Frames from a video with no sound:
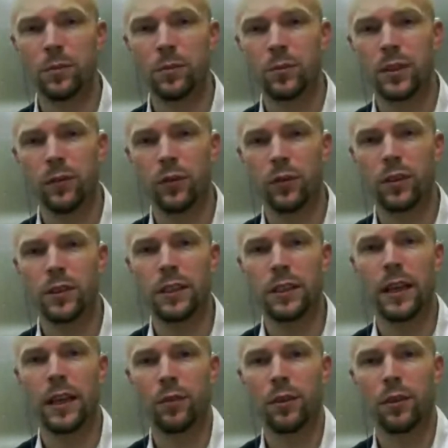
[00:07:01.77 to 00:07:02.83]
difference in
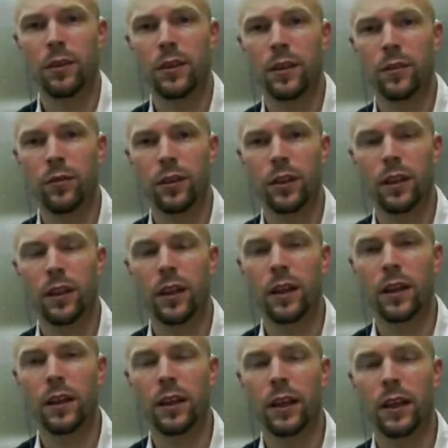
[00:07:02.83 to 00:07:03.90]
that for different
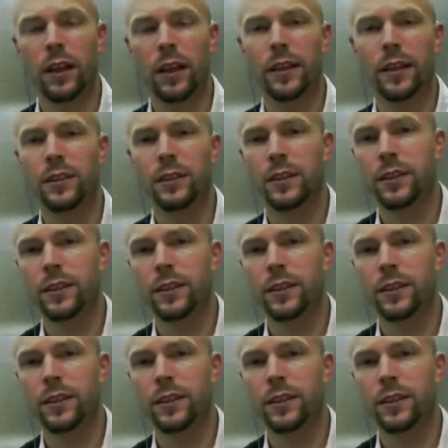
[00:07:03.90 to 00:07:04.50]
clients?